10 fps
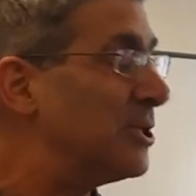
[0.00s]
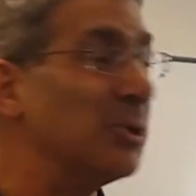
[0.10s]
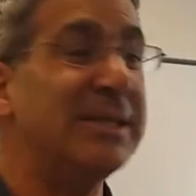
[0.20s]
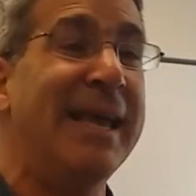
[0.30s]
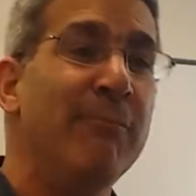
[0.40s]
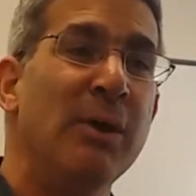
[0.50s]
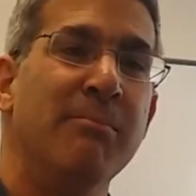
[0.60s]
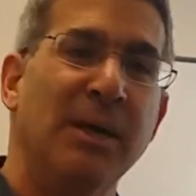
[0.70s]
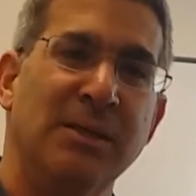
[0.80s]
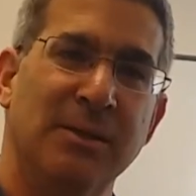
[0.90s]
So same with
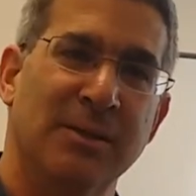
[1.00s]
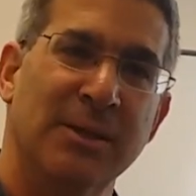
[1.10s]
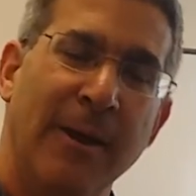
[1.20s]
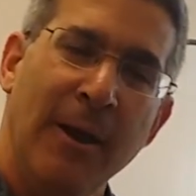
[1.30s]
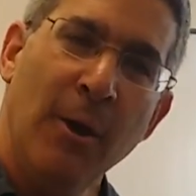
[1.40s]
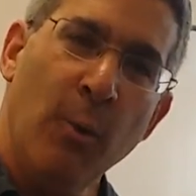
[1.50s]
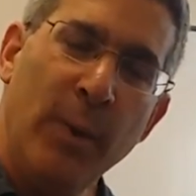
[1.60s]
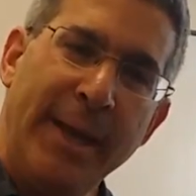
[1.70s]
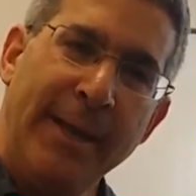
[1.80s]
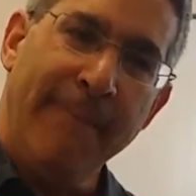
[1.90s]
muscles.
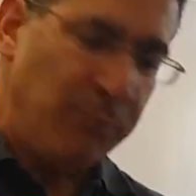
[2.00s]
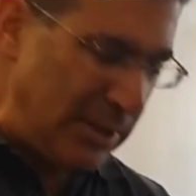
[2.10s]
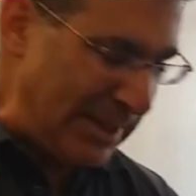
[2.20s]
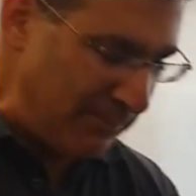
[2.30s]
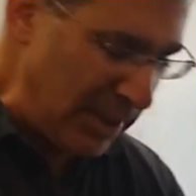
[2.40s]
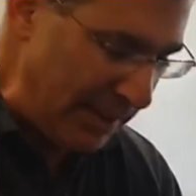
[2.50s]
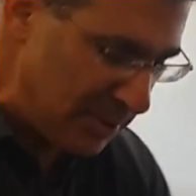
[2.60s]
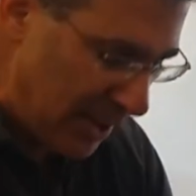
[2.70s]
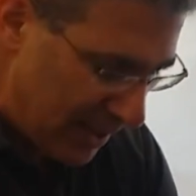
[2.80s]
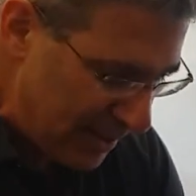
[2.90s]

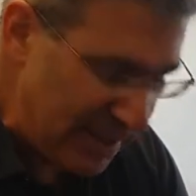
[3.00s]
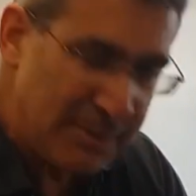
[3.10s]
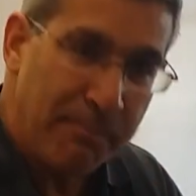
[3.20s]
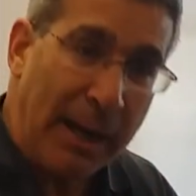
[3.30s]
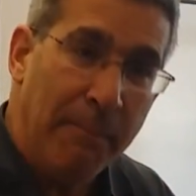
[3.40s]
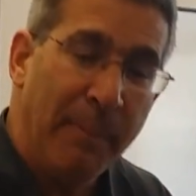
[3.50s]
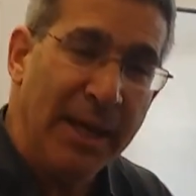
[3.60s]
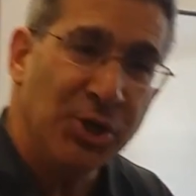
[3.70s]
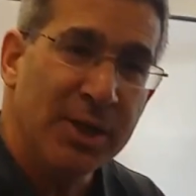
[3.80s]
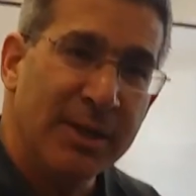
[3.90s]
Sometimes this
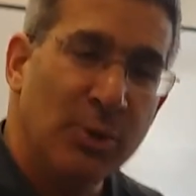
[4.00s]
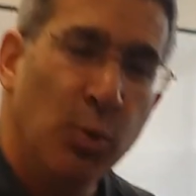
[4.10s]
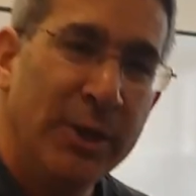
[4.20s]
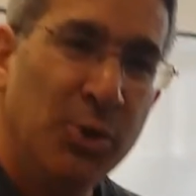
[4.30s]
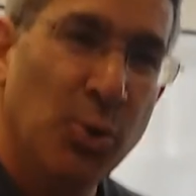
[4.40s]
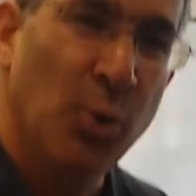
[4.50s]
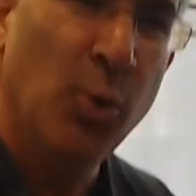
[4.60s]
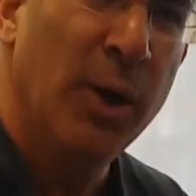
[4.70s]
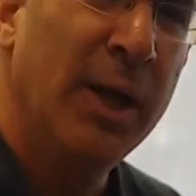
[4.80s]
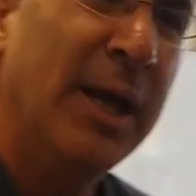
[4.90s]
palpation that we do,